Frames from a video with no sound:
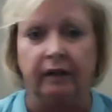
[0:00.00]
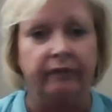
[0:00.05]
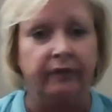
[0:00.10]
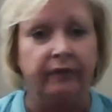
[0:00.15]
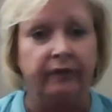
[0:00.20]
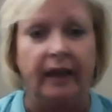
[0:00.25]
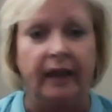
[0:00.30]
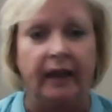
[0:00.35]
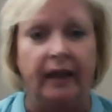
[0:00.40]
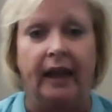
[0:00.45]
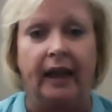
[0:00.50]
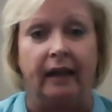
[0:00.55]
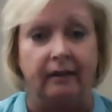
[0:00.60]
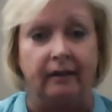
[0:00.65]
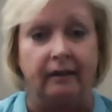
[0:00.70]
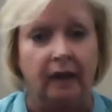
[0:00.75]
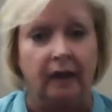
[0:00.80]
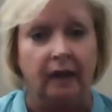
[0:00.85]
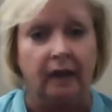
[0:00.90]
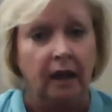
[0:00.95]
And
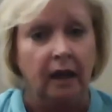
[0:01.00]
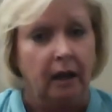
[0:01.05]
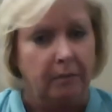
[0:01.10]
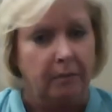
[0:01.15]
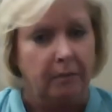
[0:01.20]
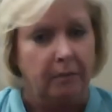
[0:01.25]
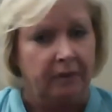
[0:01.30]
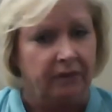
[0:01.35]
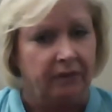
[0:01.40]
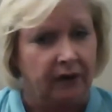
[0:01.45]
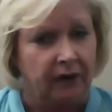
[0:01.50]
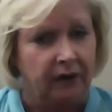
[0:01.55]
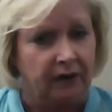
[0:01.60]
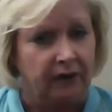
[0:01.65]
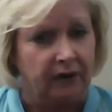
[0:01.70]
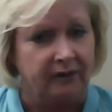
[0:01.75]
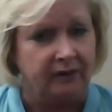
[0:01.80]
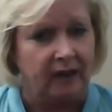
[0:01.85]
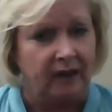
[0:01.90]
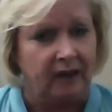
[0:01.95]
be very
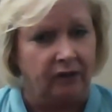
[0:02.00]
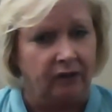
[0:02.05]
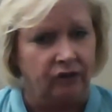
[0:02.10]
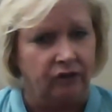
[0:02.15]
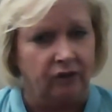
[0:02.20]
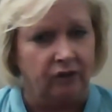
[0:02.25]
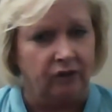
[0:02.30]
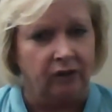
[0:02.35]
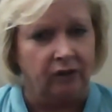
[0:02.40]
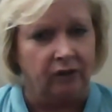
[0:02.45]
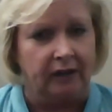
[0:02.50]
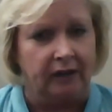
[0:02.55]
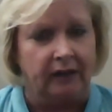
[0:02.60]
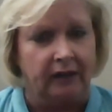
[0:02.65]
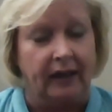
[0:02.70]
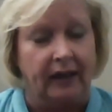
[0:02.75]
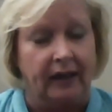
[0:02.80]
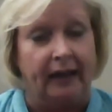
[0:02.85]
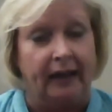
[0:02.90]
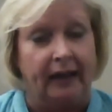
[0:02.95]
intentional in that.
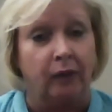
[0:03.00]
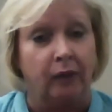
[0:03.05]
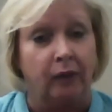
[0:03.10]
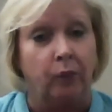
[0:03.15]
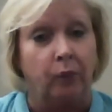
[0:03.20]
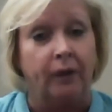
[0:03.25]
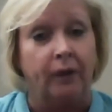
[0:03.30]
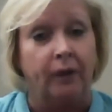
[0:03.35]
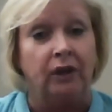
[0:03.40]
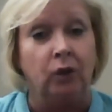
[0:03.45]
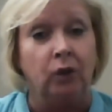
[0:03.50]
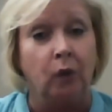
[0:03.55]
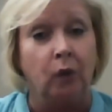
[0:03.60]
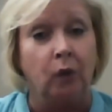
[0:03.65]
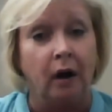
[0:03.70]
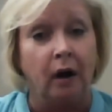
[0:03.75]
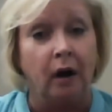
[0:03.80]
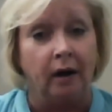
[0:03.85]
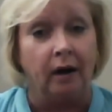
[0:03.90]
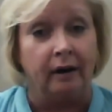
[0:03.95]
And when you
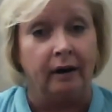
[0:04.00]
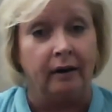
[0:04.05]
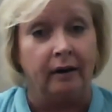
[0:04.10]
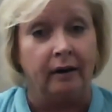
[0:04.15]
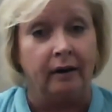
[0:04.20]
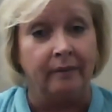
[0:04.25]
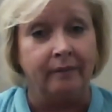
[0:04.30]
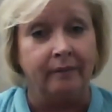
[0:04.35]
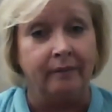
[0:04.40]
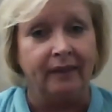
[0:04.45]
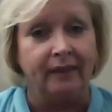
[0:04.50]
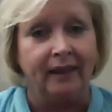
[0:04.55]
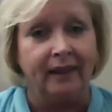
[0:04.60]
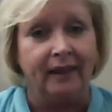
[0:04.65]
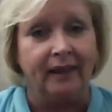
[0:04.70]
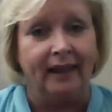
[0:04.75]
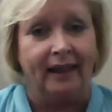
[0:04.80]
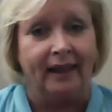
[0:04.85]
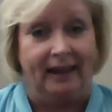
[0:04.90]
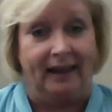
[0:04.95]
are,
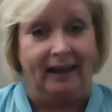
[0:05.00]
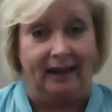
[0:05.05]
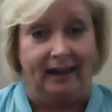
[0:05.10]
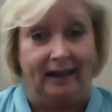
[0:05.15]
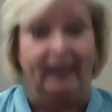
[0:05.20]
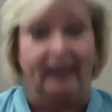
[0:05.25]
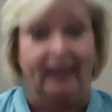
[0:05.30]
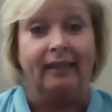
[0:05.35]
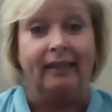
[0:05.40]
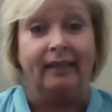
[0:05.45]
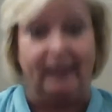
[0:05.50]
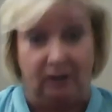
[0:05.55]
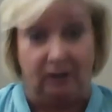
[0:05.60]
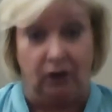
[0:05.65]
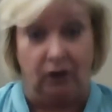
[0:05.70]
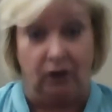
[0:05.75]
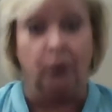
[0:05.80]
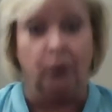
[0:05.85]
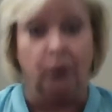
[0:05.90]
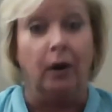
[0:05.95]
then you
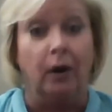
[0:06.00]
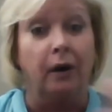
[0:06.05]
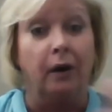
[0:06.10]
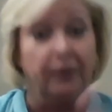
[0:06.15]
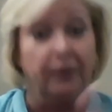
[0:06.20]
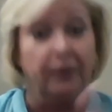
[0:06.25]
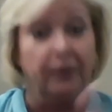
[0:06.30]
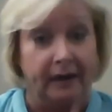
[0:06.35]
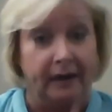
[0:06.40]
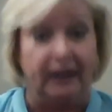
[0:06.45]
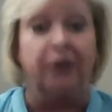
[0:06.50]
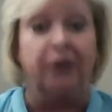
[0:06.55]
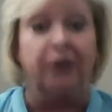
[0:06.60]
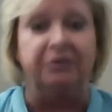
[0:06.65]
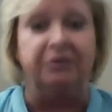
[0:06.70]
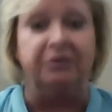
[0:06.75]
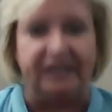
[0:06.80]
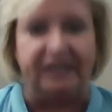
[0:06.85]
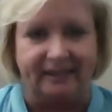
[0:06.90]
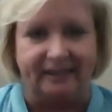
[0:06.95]
already own it,
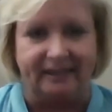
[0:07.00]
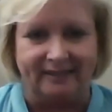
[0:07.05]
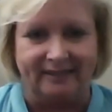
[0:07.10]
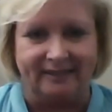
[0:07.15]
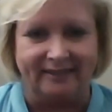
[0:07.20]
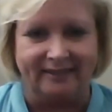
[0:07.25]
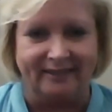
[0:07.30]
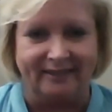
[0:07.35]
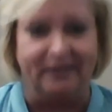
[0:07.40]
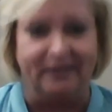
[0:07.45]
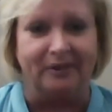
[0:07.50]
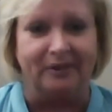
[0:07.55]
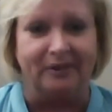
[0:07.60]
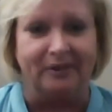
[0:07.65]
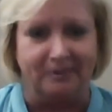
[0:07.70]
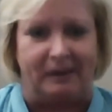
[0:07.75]
so to speak.